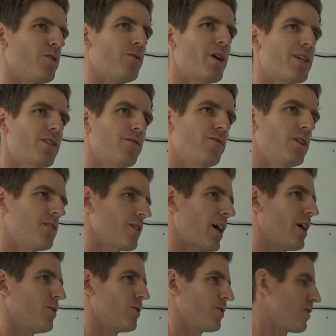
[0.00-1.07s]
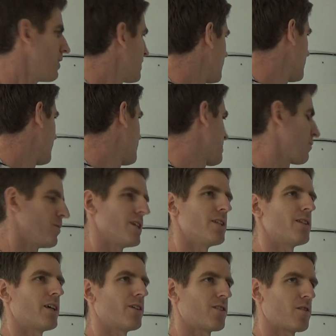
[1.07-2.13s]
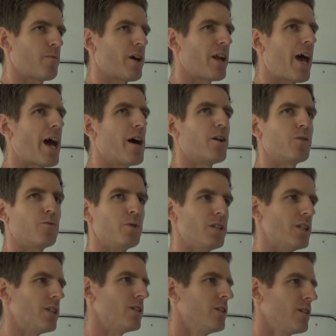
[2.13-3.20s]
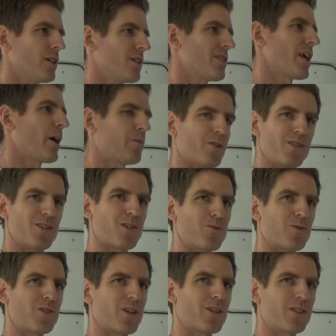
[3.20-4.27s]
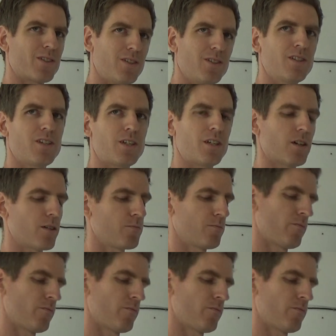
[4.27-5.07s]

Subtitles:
the rest of it, I will give some details about how we establish this result here.